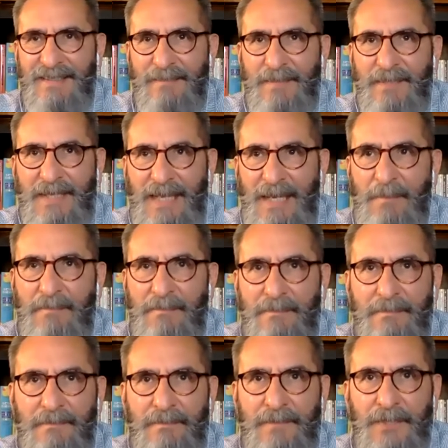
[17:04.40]
became
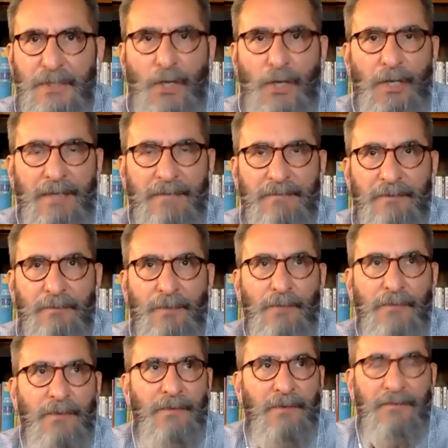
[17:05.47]
the target for
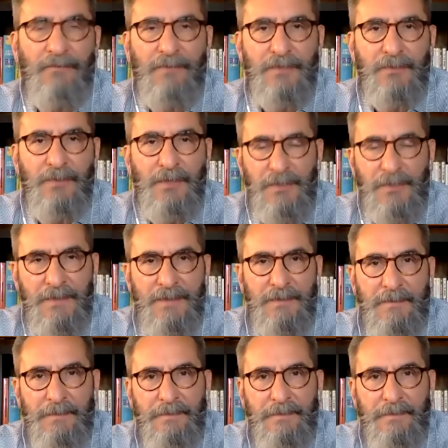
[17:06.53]
both of their frustrations.